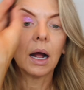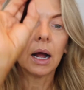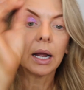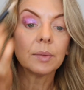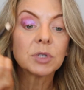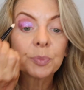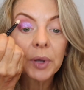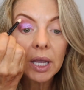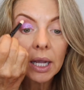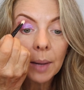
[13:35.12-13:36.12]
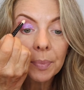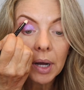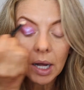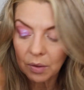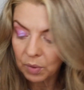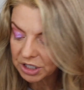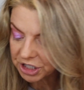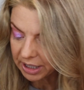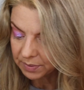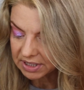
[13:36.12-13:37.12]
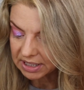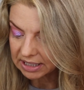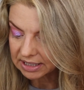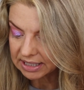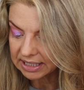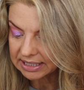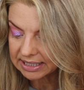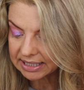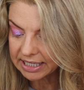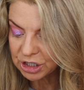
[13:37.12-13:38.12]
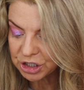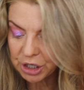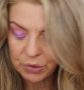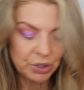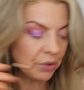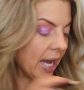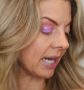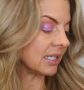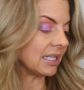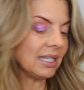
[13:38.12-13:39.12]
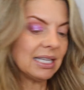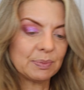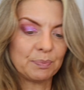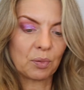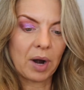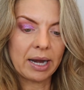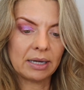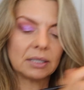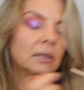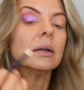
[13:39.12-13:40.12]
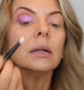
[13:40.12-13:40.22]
am just picking up, what shade was this? The Skin Show Nude Ecstasy, this bright